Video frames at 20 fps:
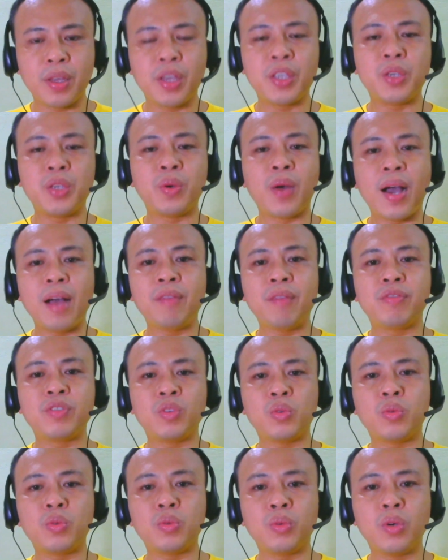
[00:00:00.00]
You have
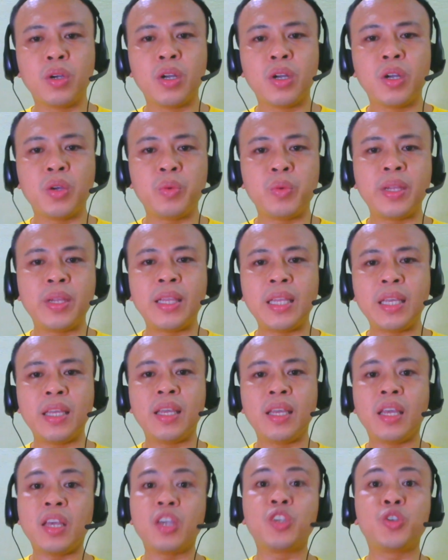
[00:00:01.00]
to really
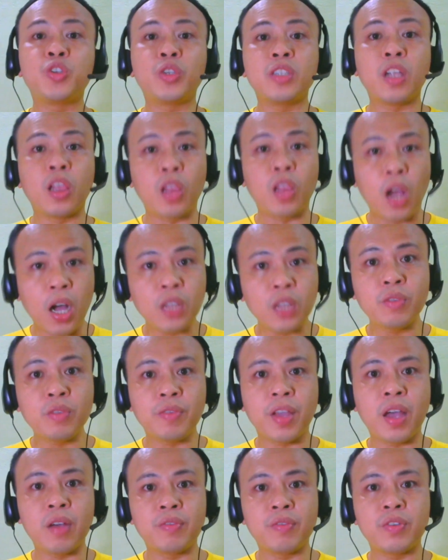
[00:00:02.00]
exert a lot of
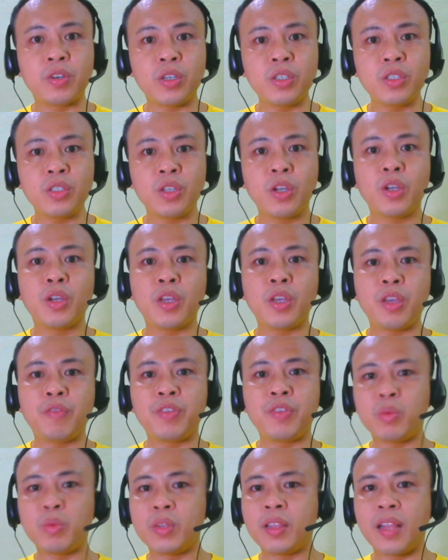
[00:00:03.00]
effort if
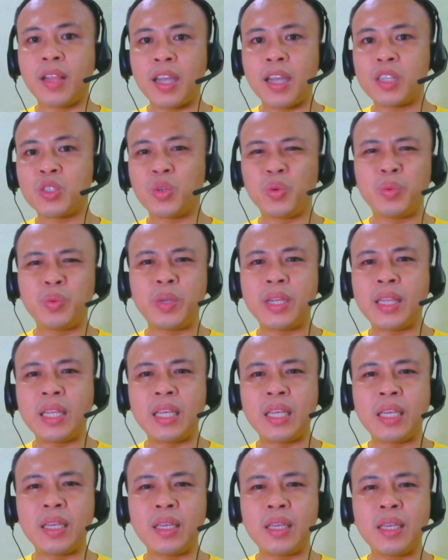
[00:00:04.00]
you would like to
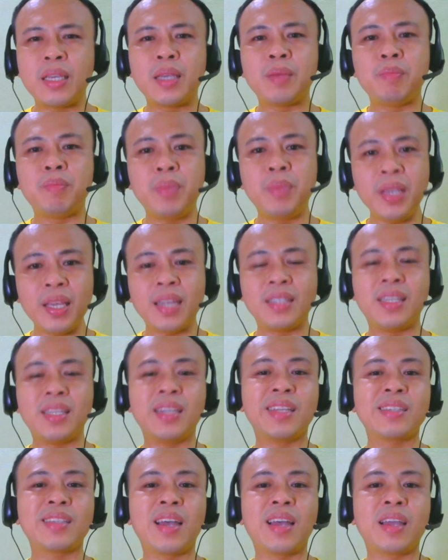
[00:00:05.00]
really be a
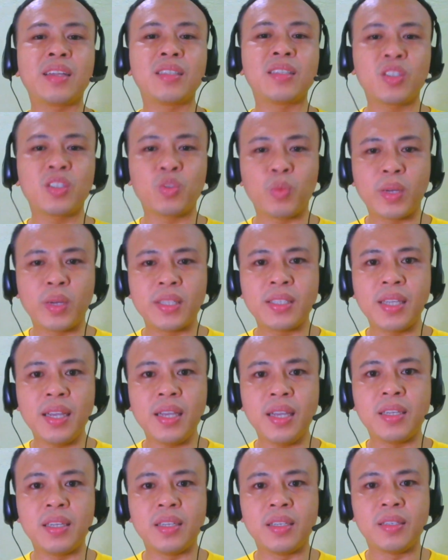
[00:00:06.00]
data scientist one
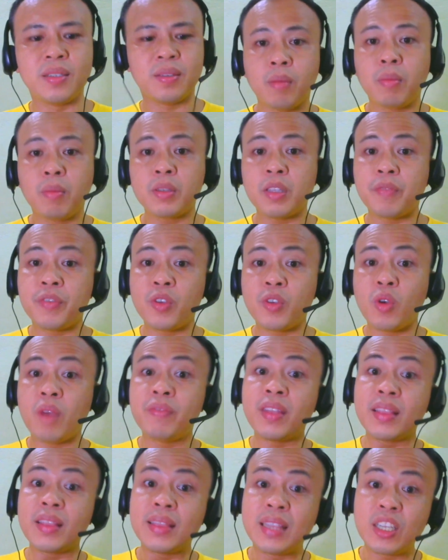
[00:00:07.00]
day. But if you have
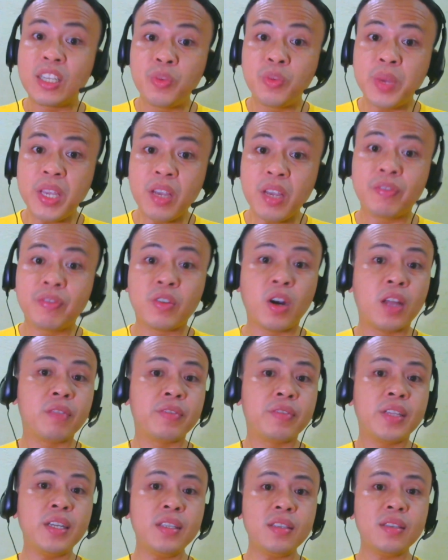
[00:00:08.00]
that degree of
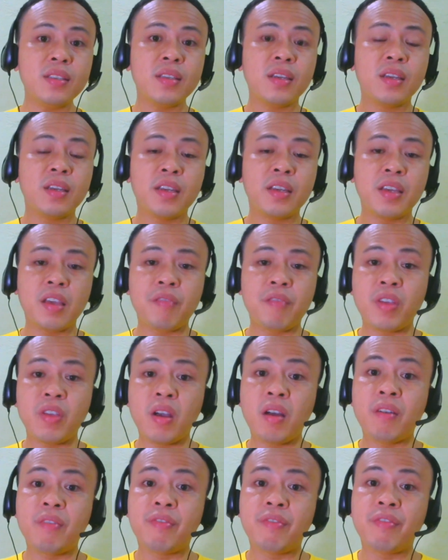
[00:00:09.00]
confidence, if you
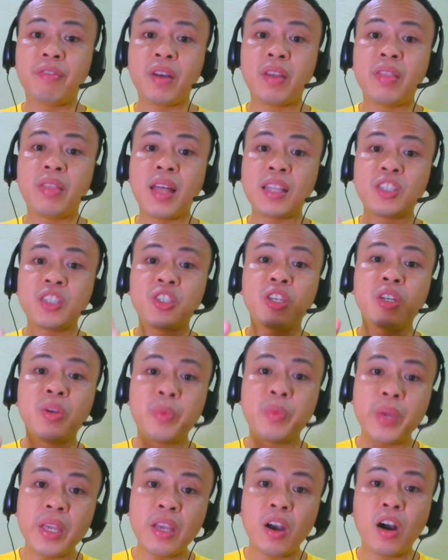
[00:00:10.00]
have that
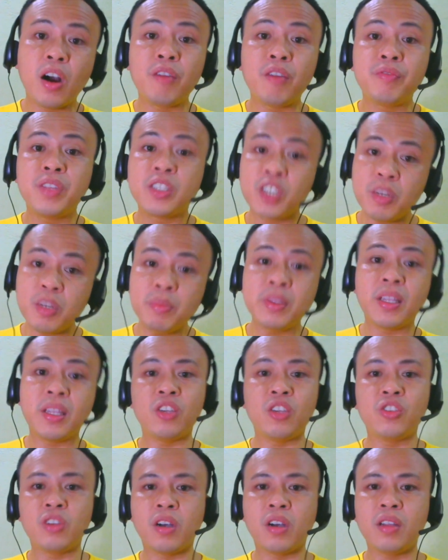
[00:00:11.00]
degree of
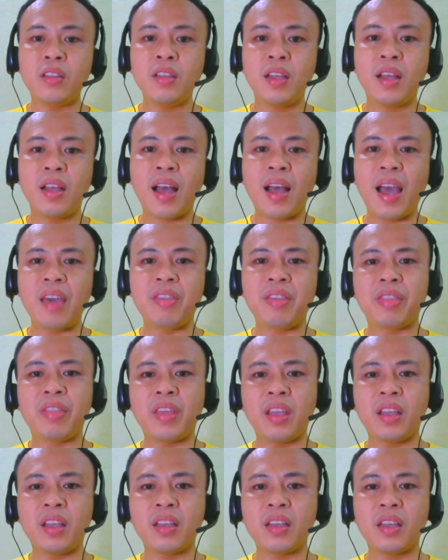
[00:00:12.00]
determination, I
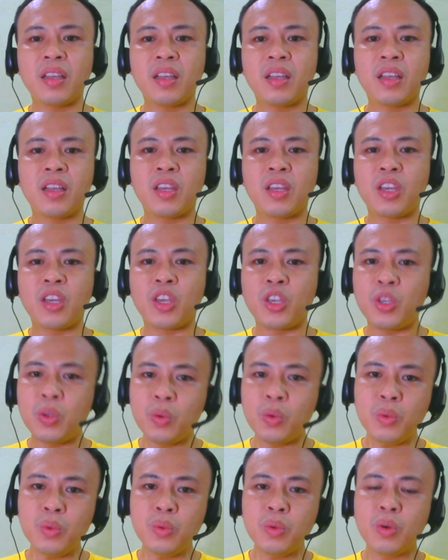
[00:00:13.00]
think
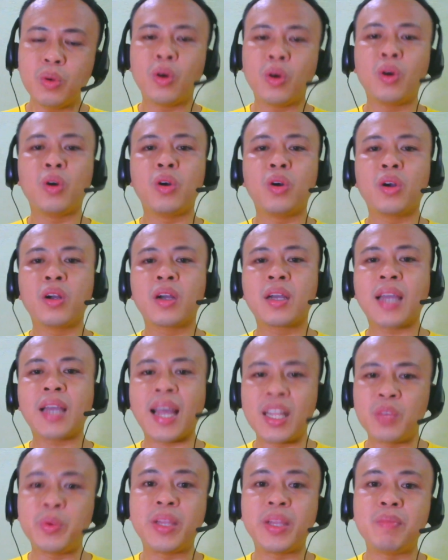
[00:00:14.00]
you
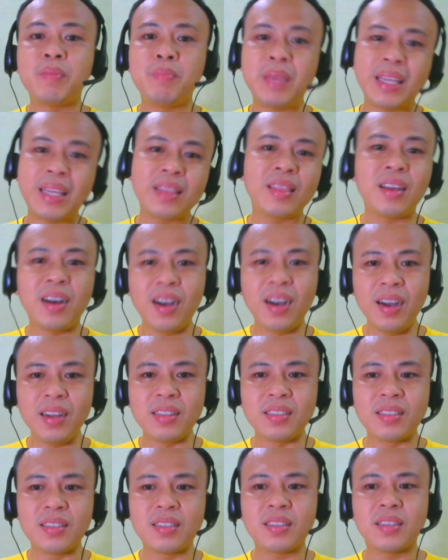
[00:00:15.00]
can really beat the
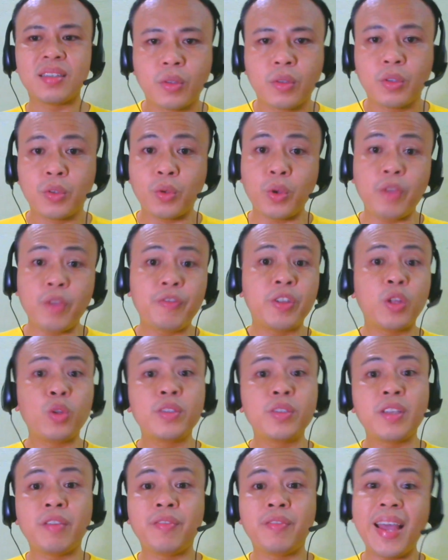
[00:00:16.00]
odds. So if you
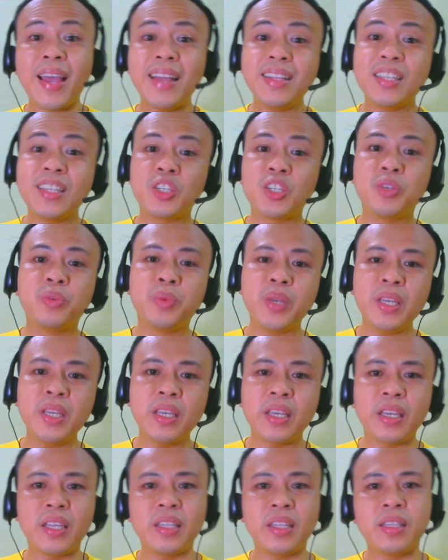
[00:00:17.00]
don't have any degree
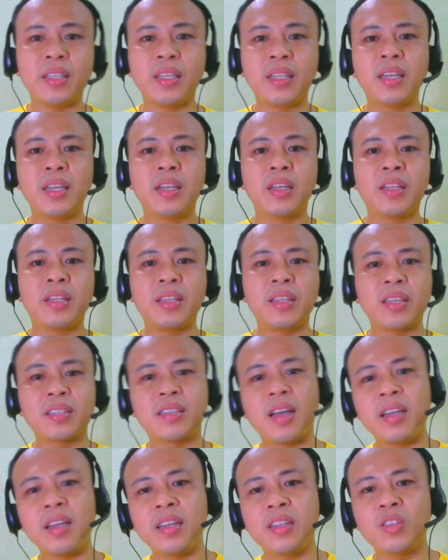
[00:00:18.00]
in data
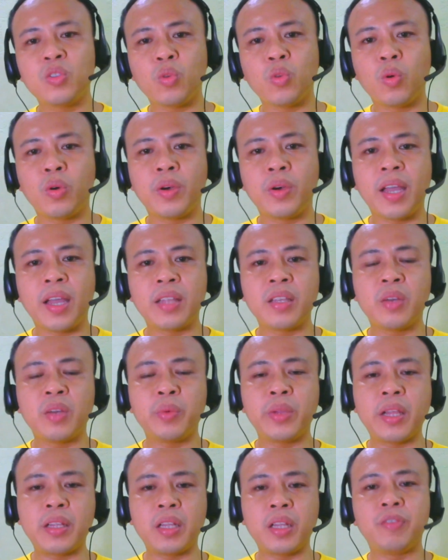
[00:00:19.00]
science or any
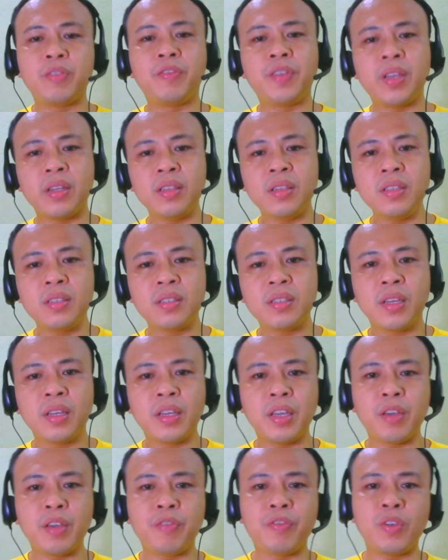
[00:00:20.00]
related fields,
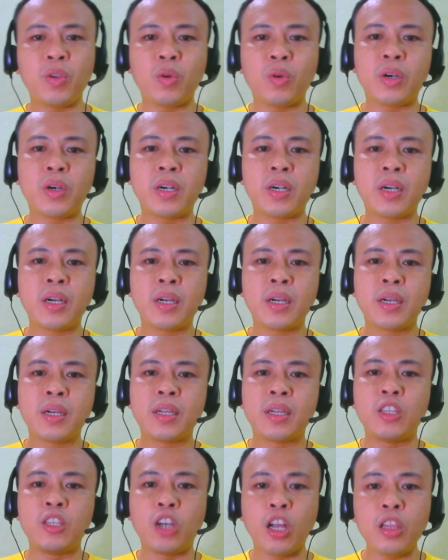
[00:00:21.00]
if your
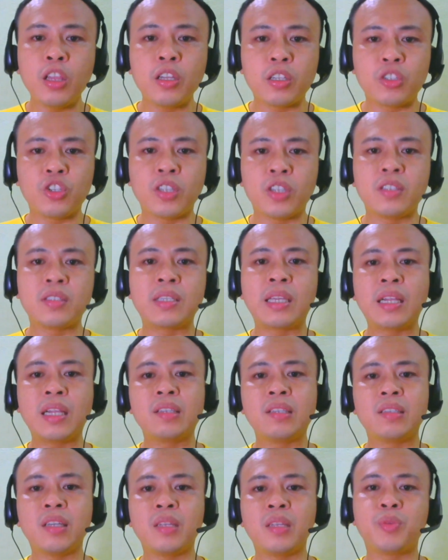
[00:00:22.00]
knowledge and
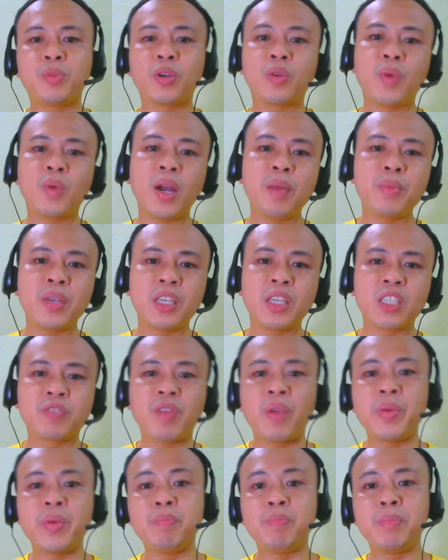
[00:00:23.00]
skills in programming is
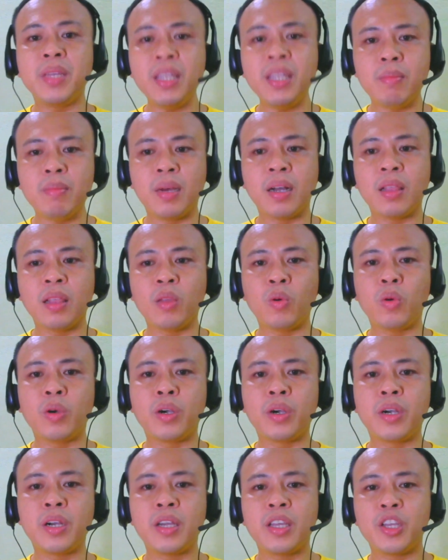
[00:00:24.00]
very minimal,
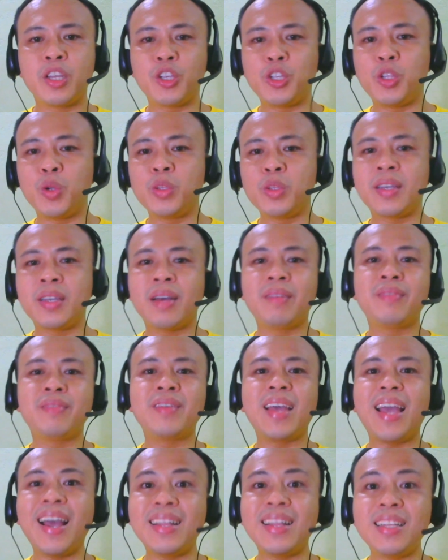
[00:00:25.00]
or you don't have
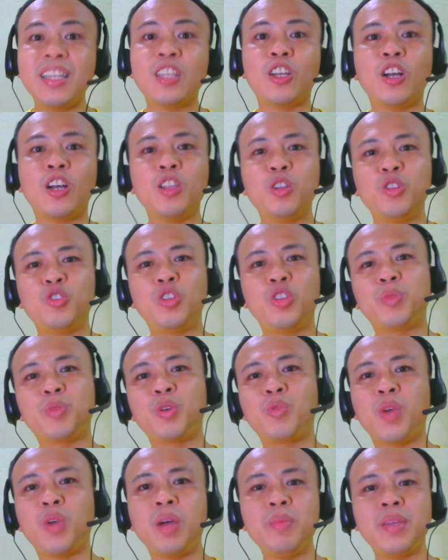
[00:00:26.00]
any knowledge in
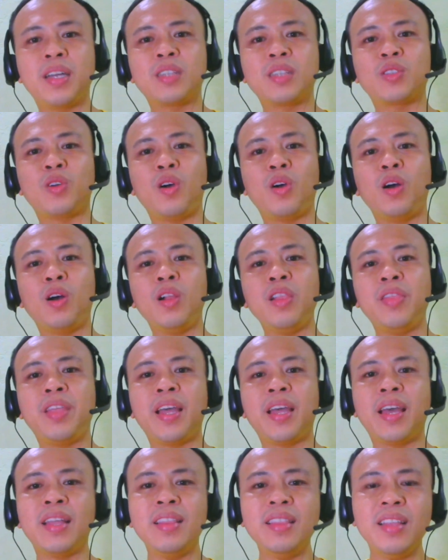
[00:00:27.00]
programming at all,
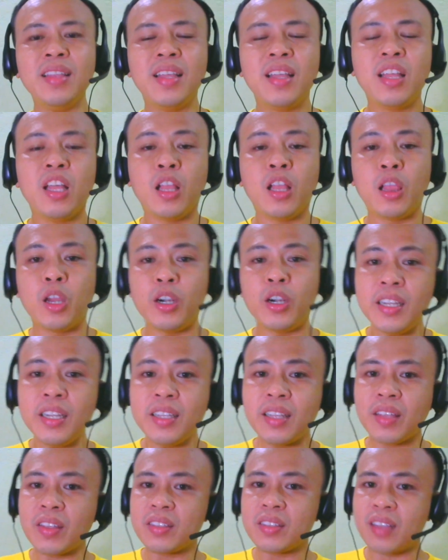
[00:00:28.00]
then learning
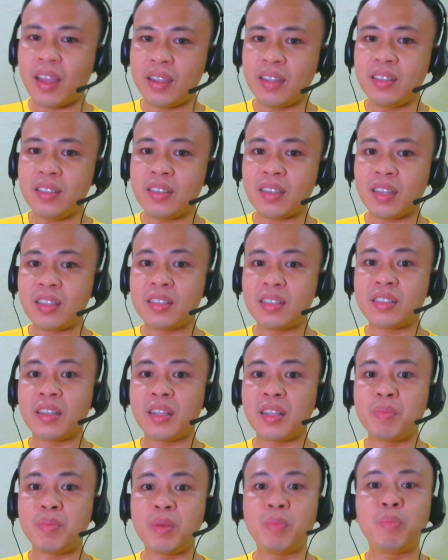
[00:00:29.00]
data science can
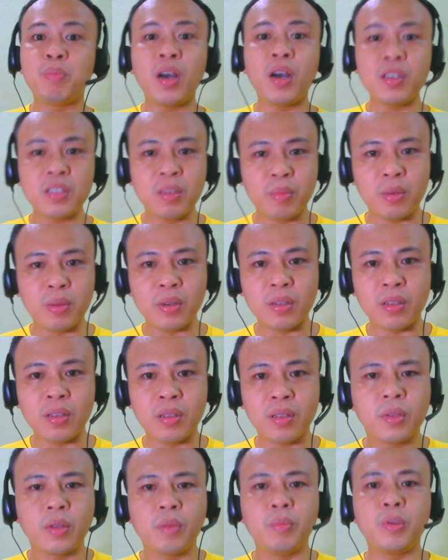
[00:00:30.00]
still be possible.
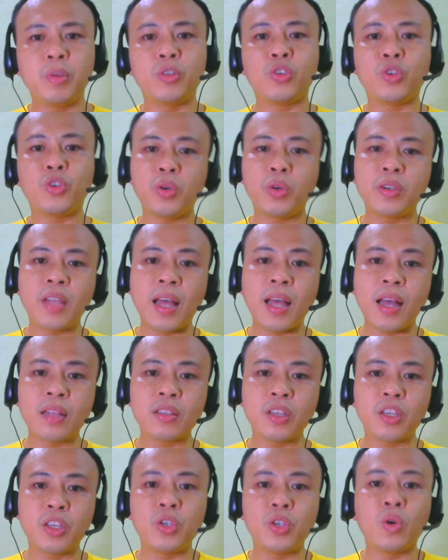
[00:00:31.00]
Be sure that
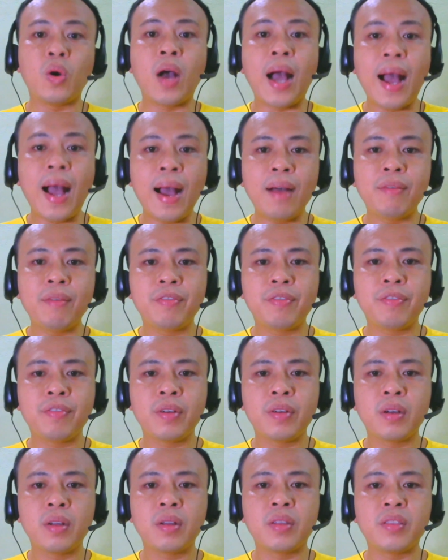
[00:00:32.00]
you have
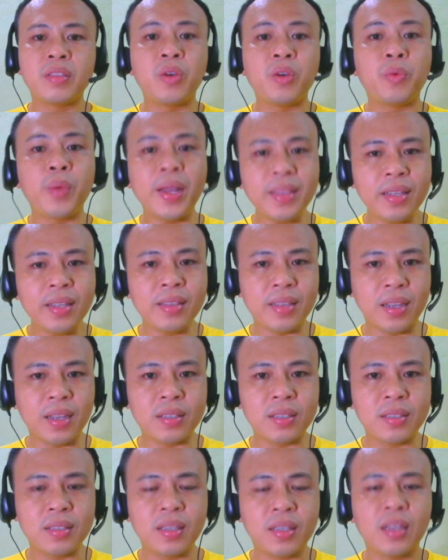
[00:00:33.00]
the
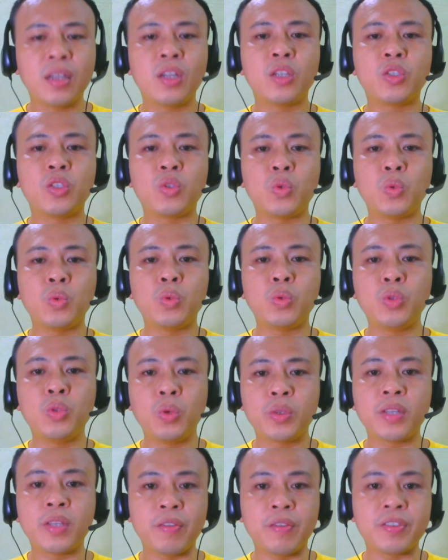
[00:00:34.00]
readiness to do
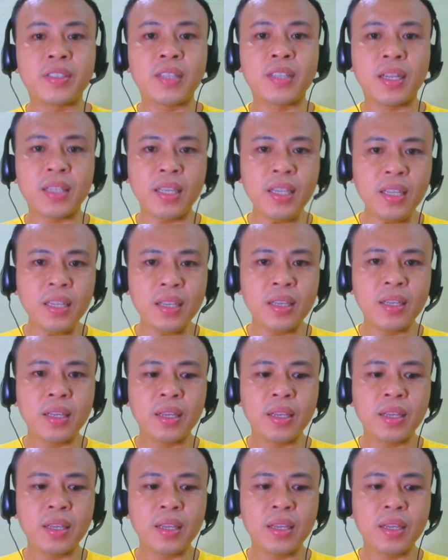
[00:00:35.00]
self-study.